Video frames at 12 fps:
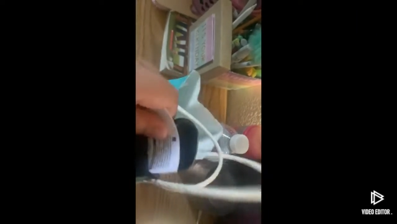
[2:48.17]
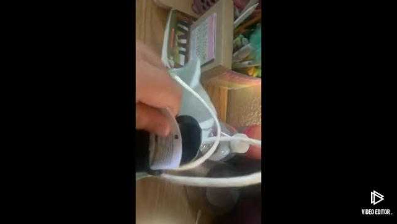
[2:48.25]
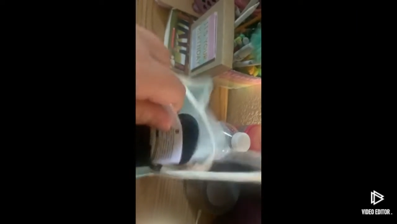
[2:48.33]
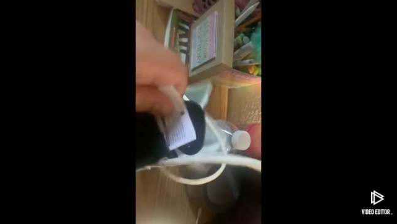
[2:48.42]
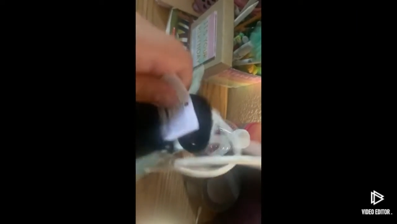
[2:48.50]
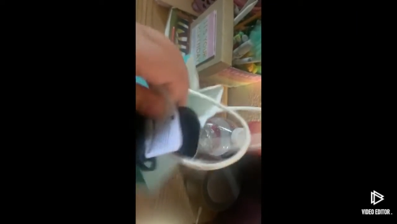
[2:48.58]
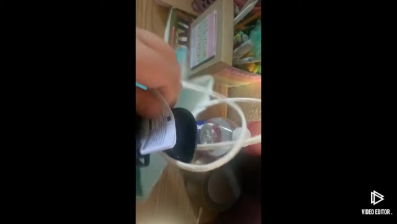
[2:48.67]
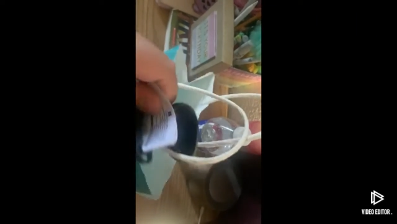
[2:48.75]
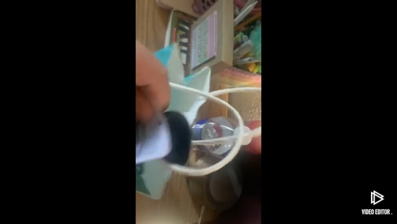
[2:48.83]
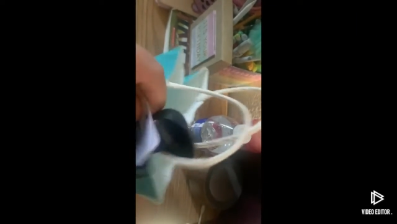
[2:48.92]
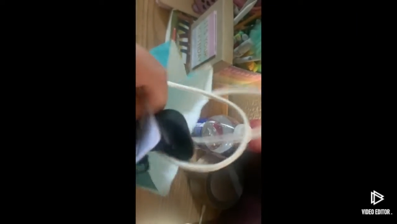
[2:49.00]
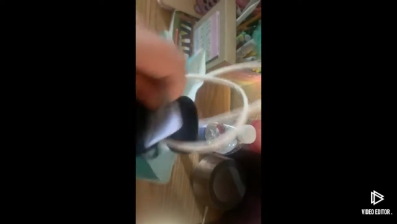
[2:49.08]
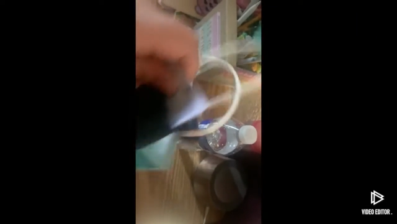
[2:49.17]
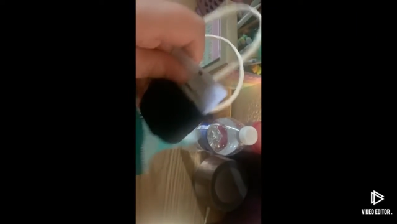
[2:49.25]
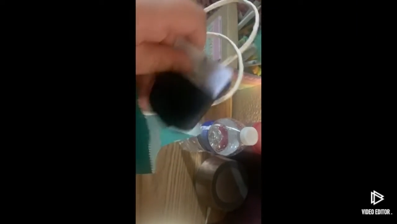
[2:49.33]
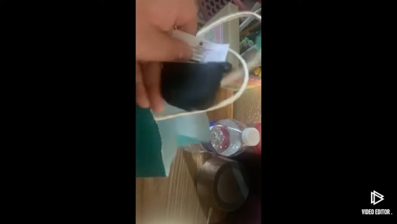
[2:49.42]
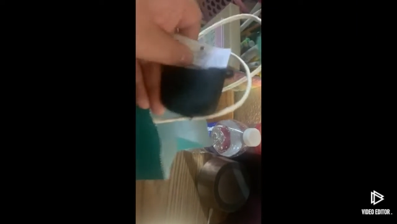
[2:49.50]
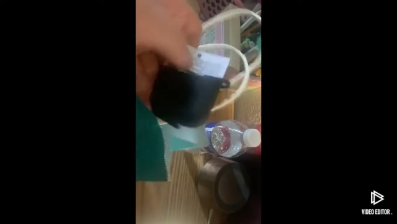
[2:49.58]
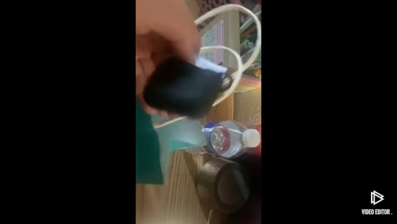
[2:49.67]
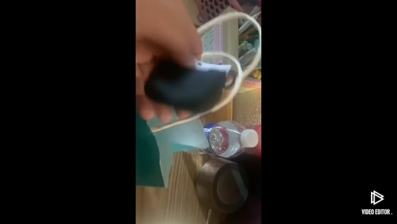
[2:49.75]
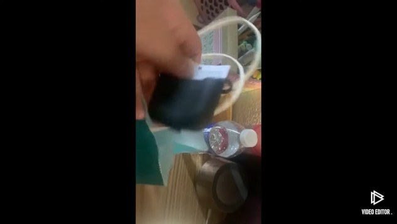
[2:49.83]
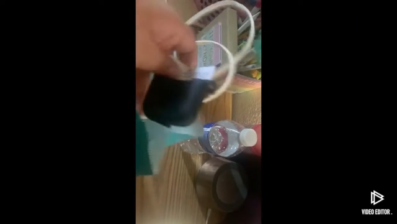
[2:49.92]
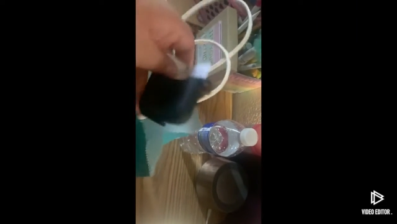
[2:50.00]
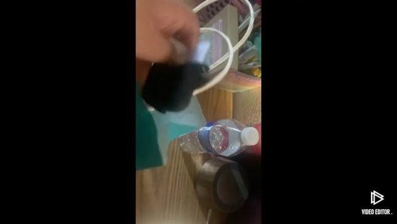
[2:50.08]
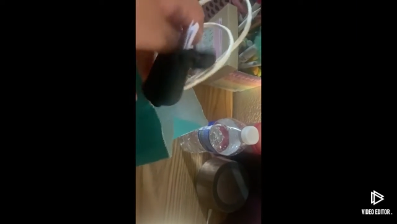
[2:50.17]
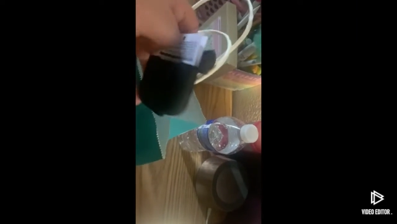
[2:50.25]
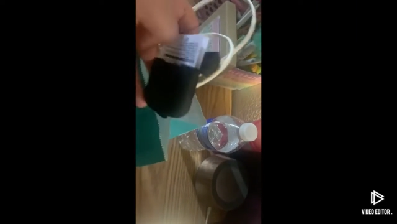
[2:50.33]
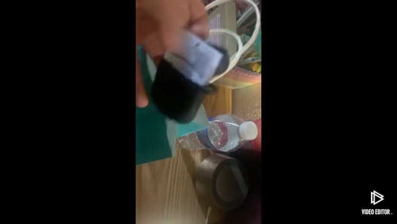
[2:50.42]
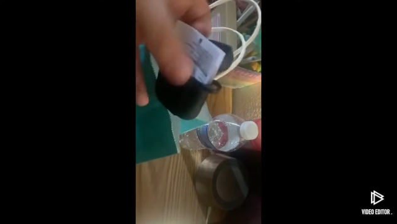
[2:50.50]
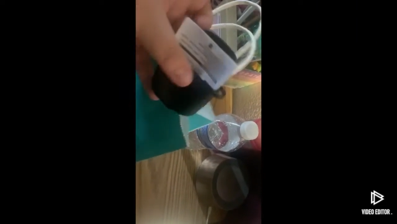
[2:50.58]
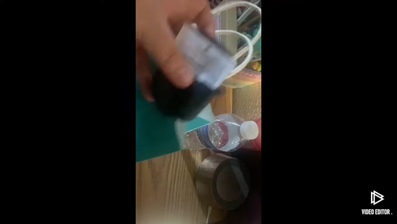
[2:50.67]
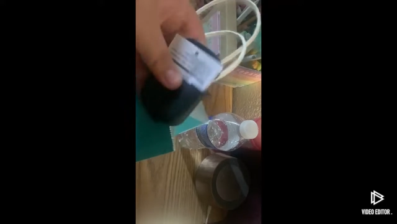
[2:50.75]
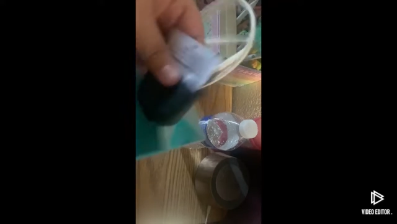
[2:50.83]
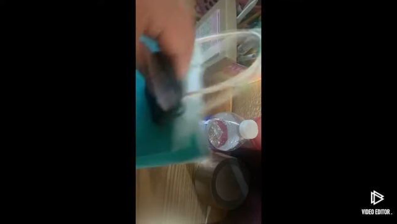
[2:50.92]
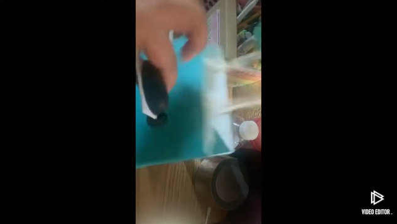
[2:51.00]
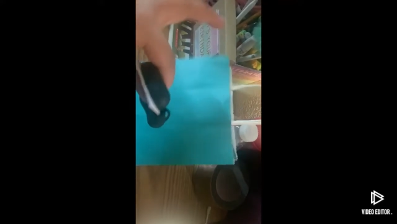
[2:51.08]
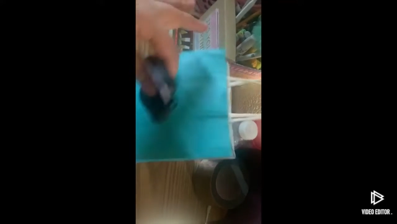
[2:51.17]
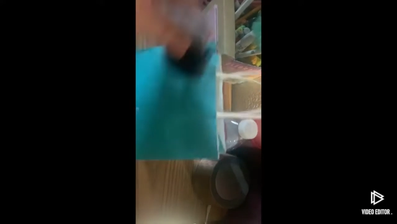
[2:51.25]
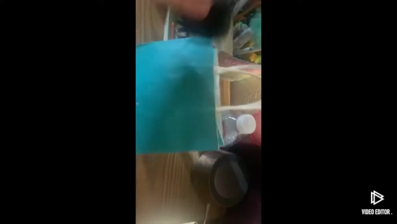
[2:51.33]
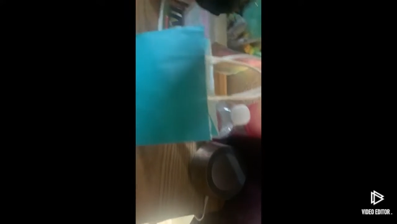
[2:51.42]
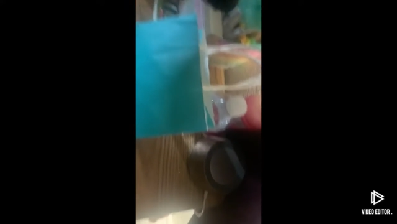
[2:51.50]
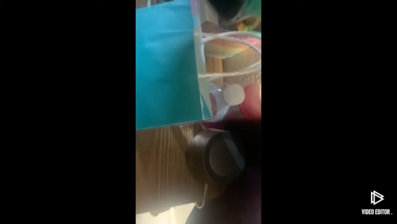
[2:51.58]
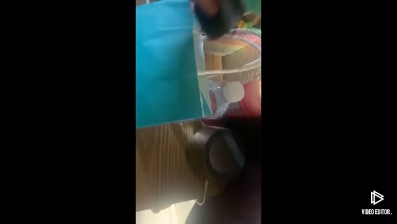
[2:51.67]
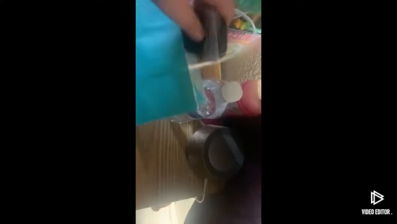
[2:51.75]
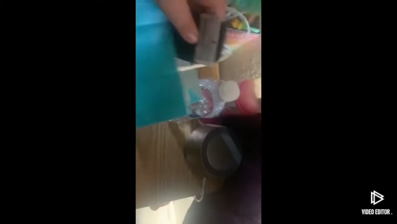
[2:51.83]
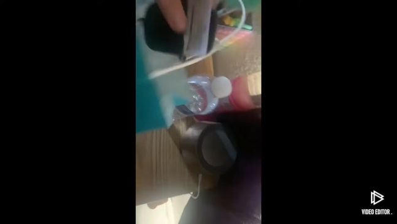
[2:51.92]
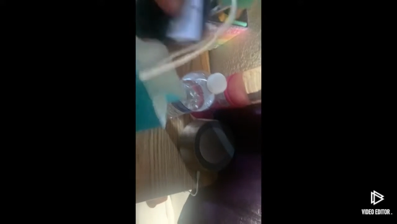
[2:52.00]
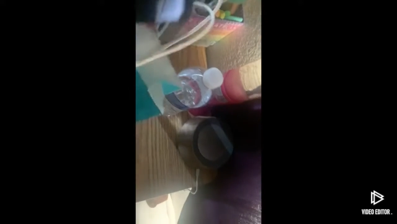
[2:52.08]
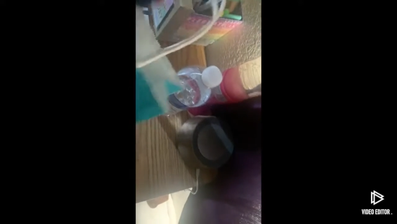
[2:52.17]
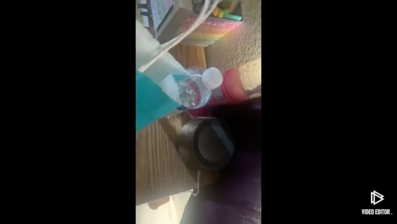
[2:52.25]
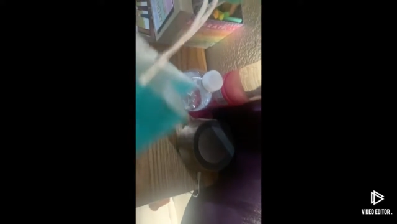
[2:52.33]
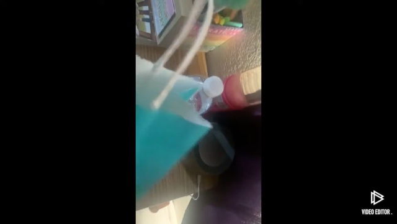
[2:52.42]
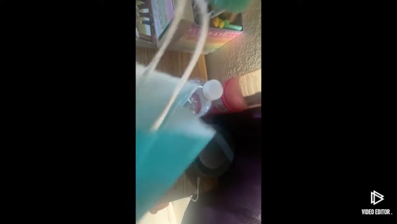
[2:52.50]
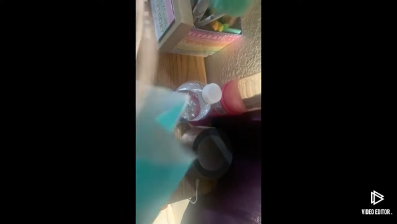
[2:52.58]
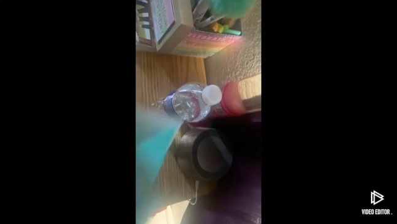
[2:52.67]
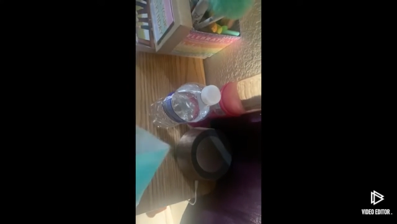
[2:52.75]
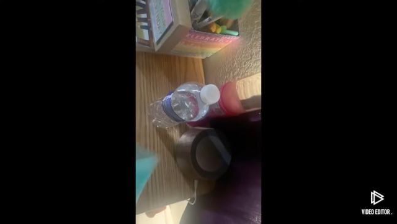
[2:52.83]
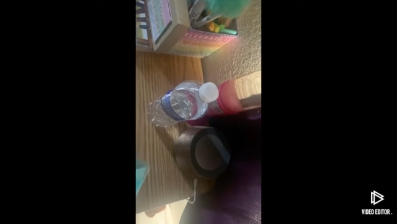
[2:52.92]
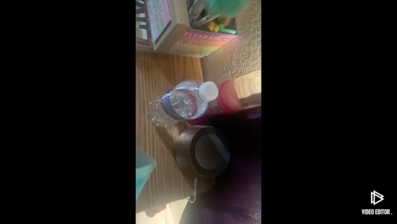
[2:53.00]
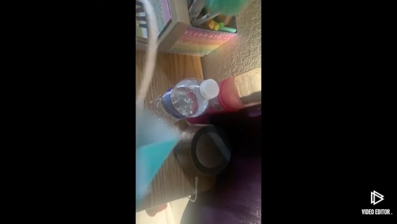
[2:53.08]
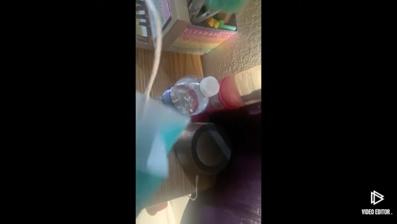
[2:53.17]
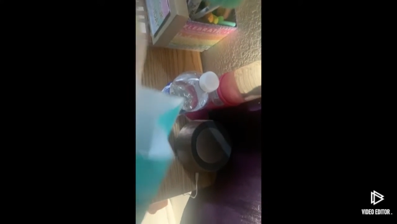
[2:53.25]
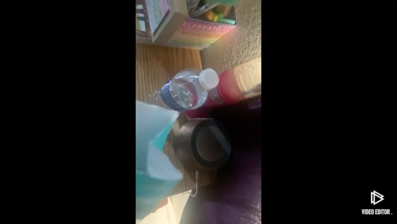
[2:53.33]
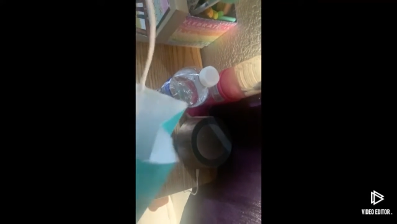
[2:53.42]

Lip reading: Nobody's mouth can be seen.